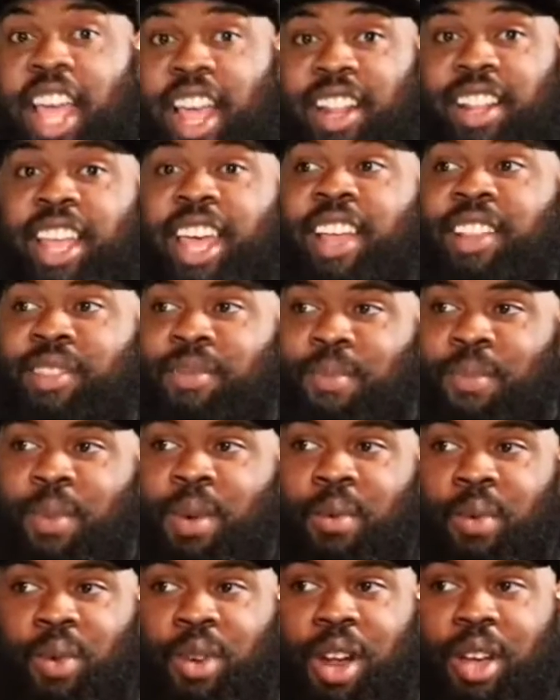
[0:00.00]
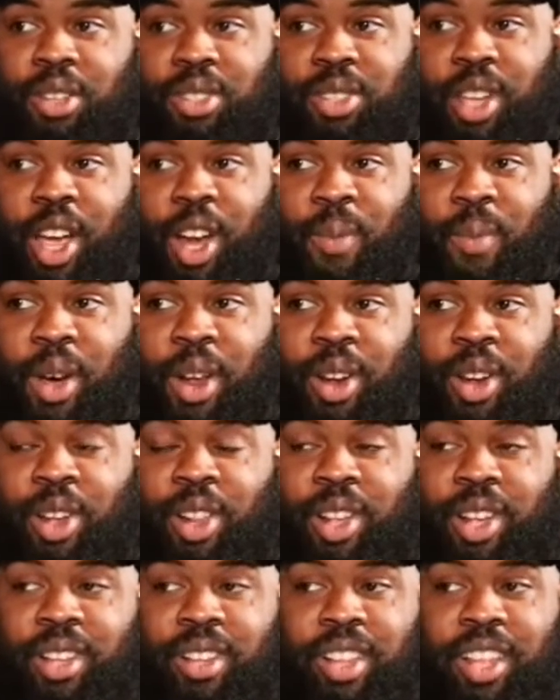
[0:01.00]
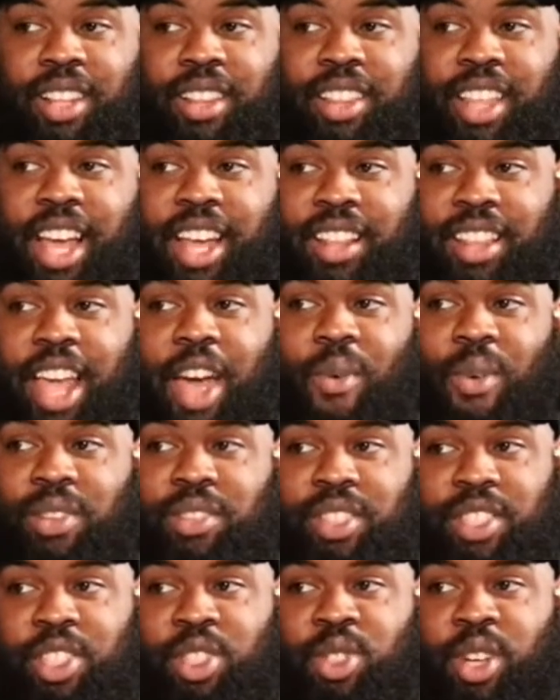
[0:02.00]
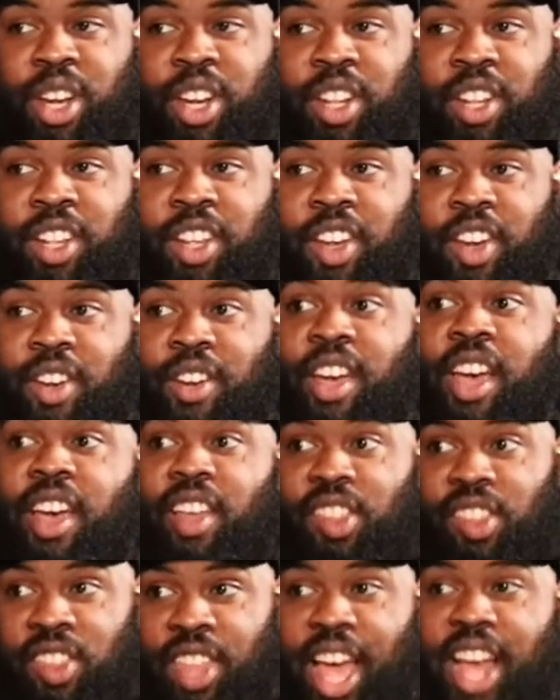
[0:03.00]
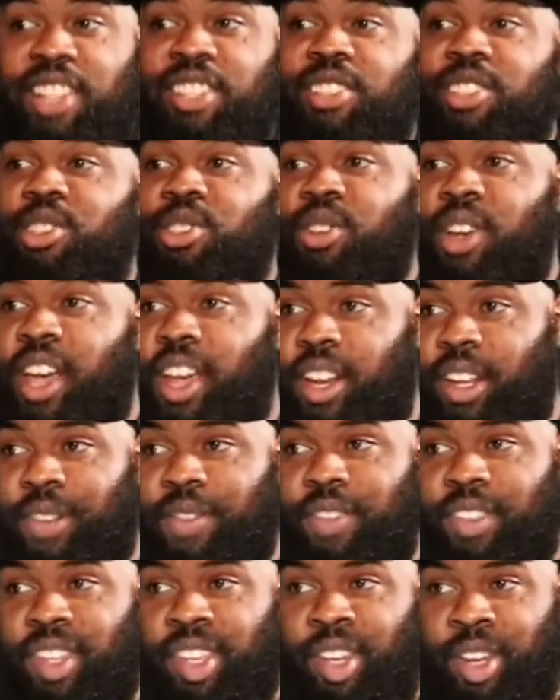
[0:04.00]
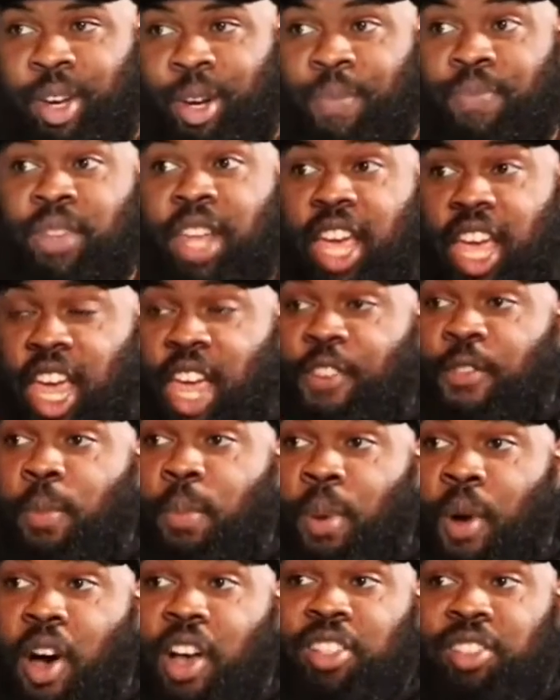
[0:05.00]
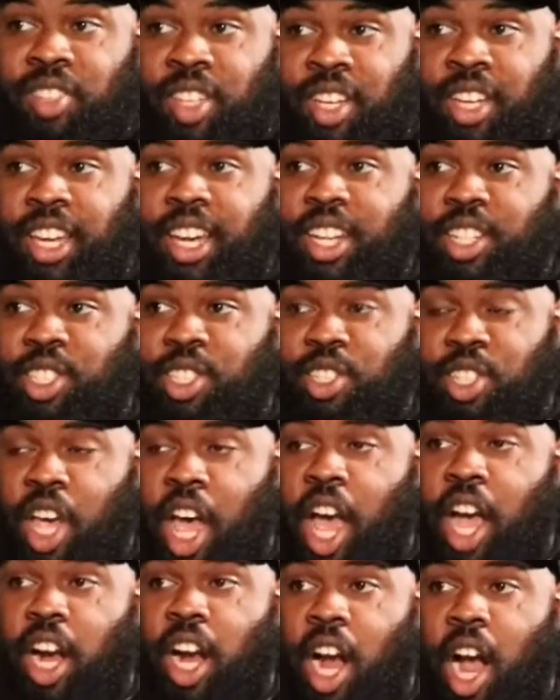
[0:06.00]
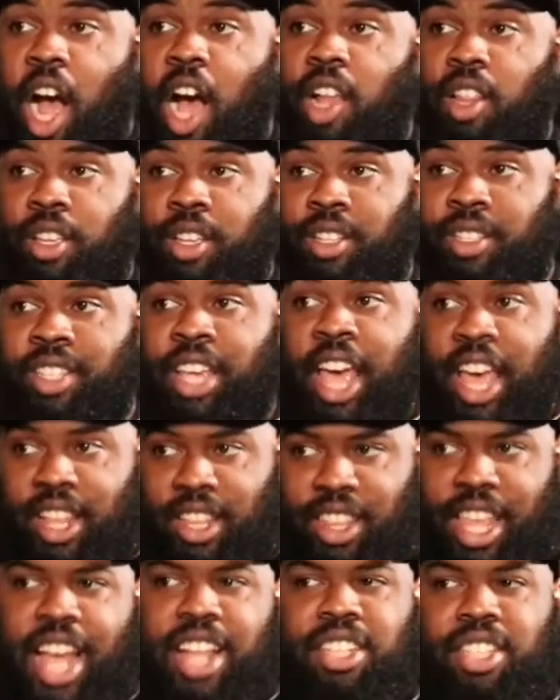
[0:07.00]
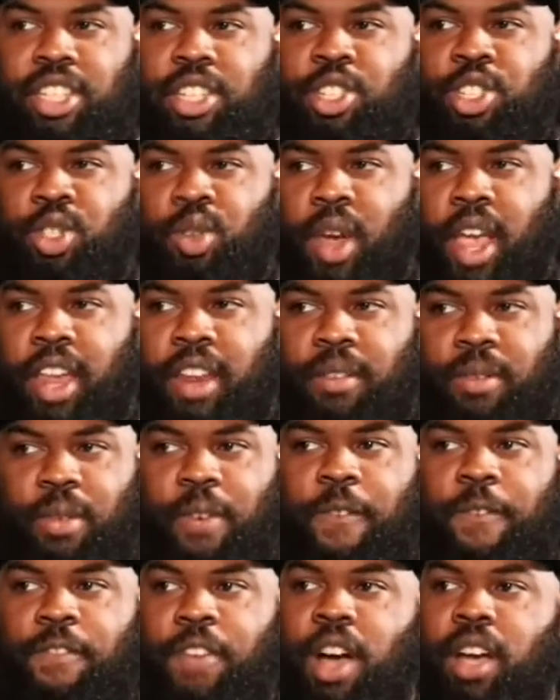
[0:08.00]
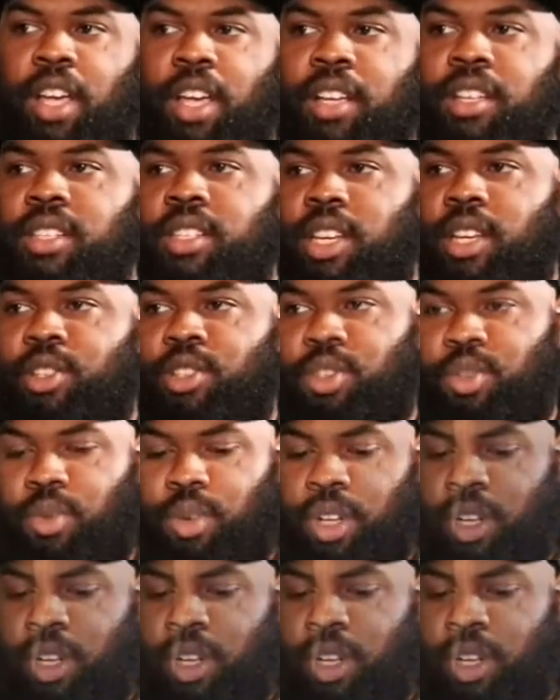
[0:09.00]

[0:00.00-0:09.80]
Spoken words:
and remember what I was talking about earlier, that wasn't the trade of the year. That's the trade of the year. If Boston gets John Collins, that's the trade of the fucking century.